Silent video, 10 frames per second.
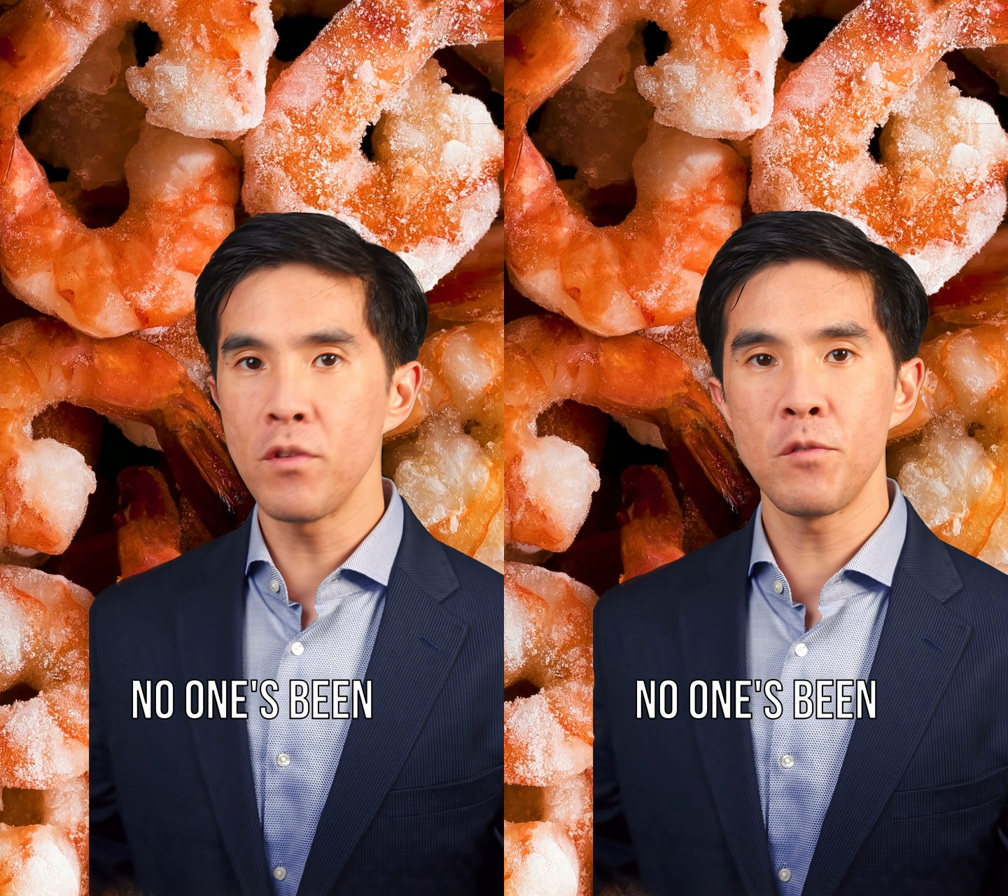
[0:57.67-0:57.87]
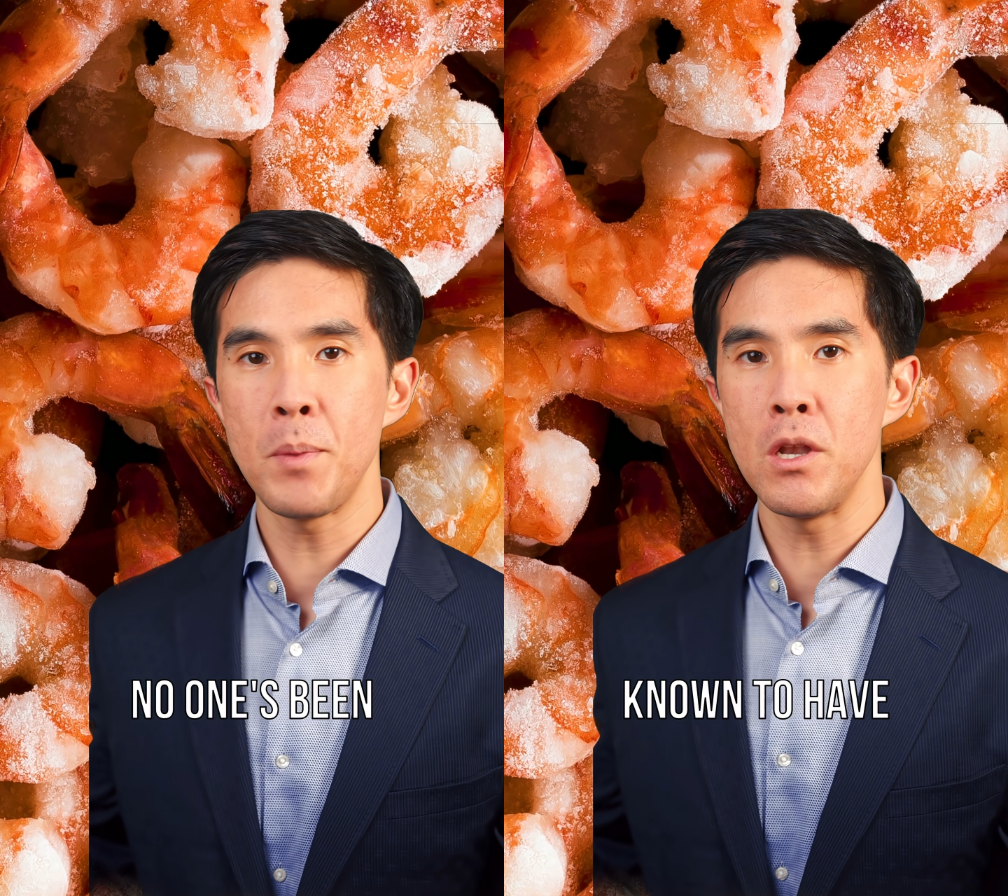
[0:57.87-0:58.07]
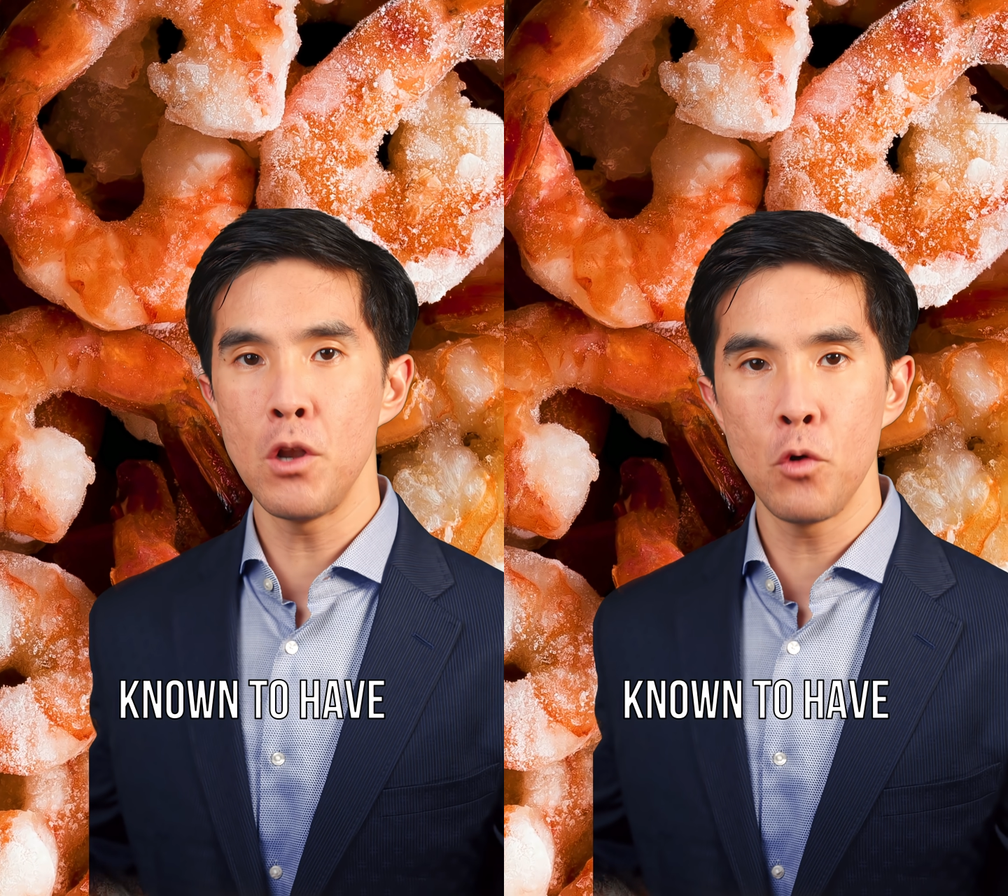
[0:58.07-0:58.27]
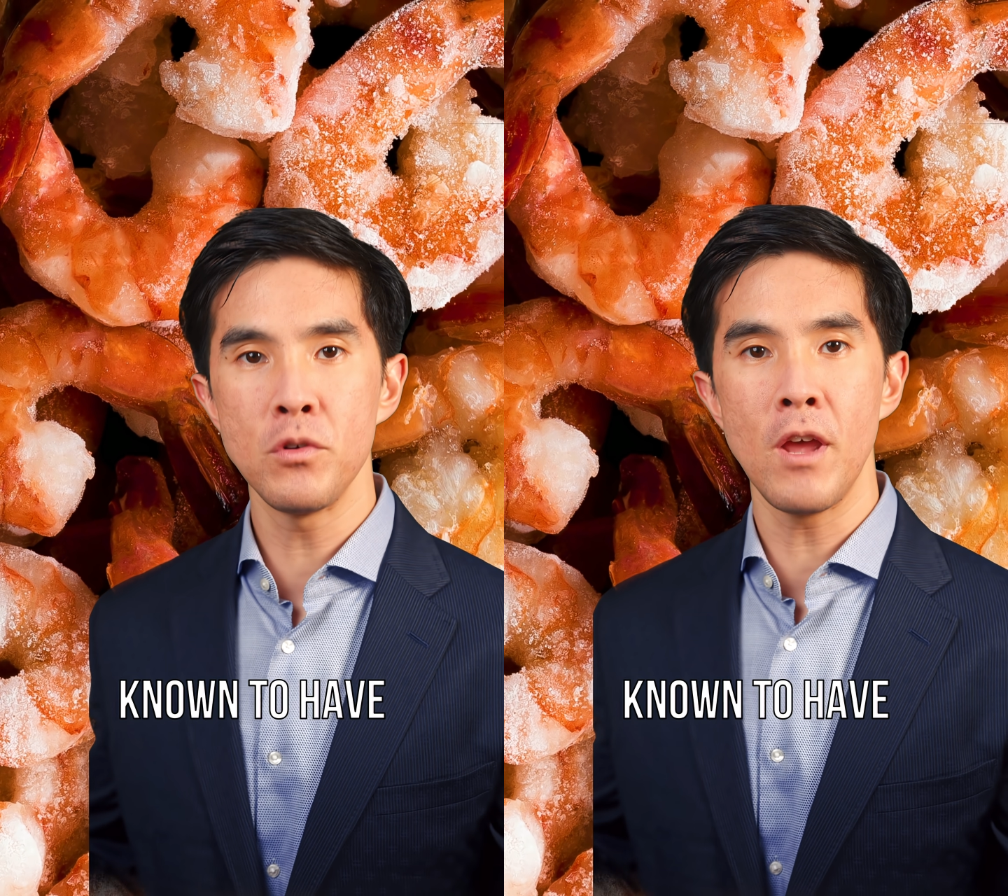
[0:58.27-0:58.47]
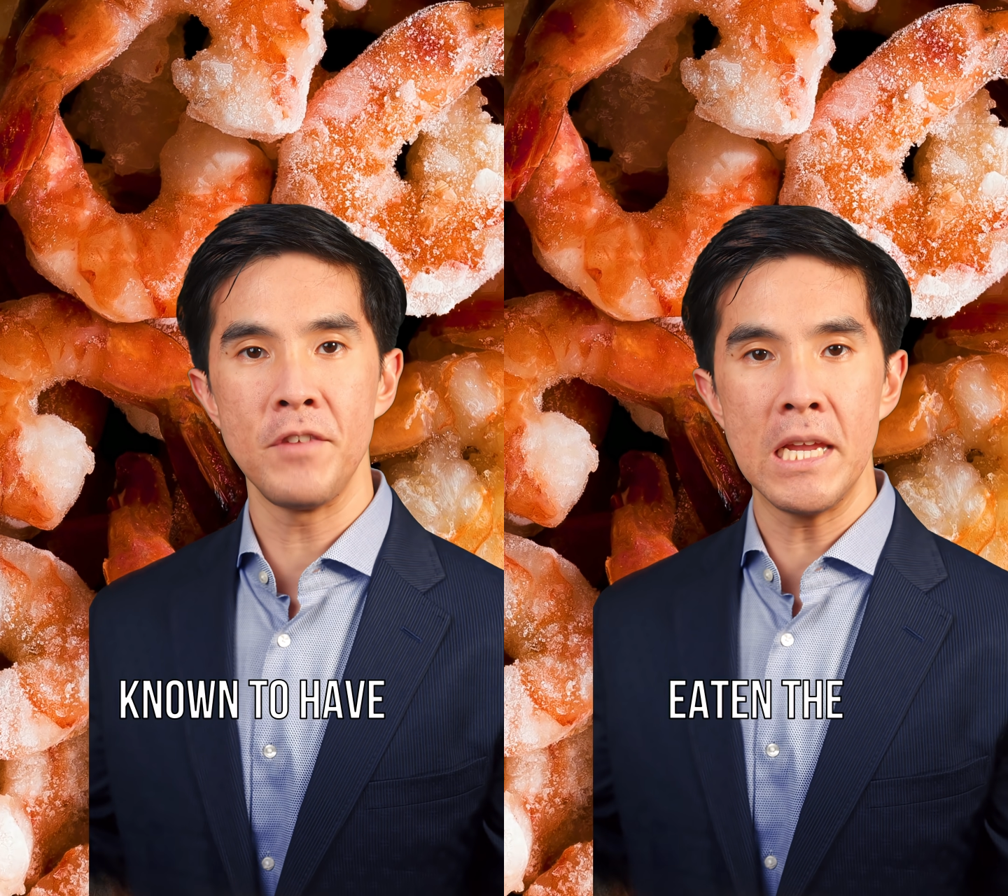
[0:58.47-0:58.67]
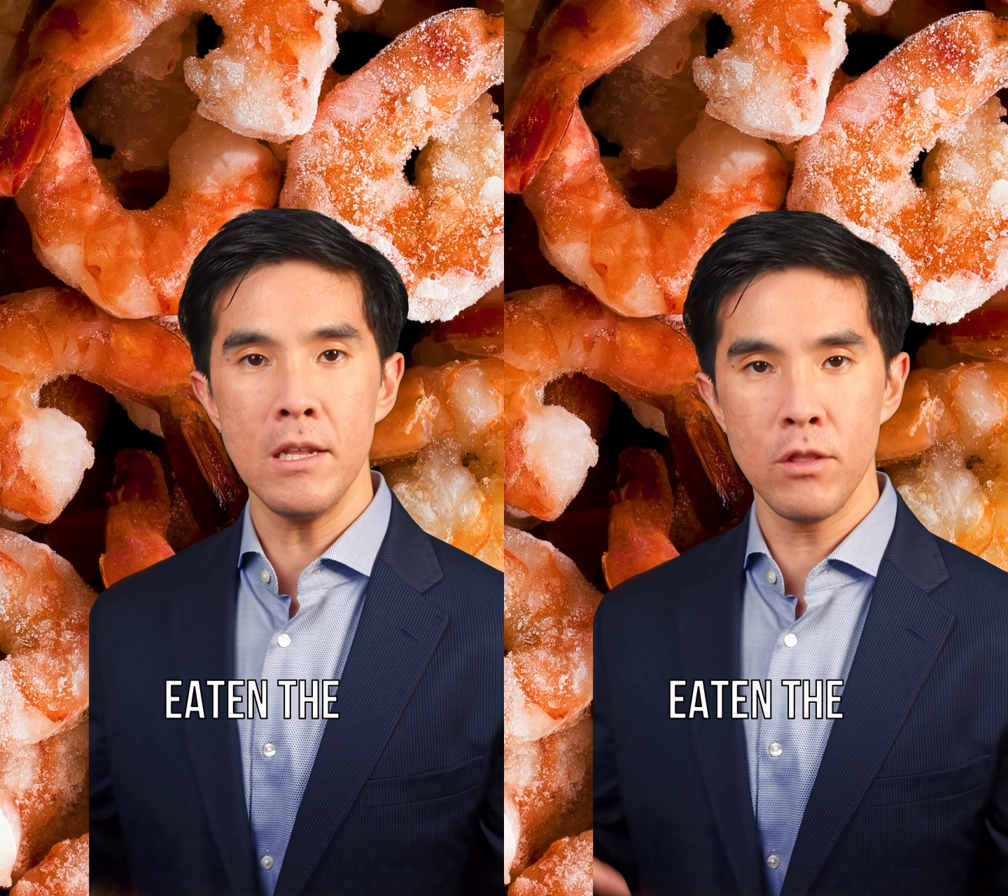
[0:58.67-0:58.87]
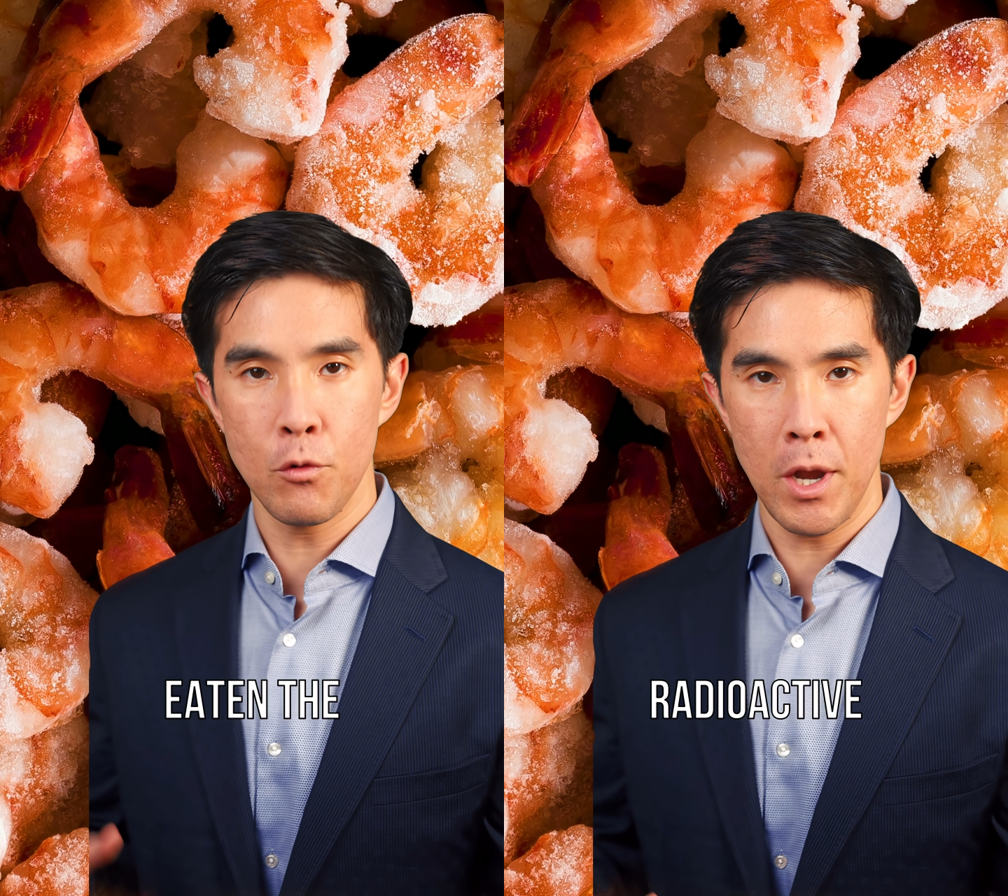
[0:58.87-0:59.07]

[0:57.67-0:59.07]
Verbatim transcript: one's been known to have eaten the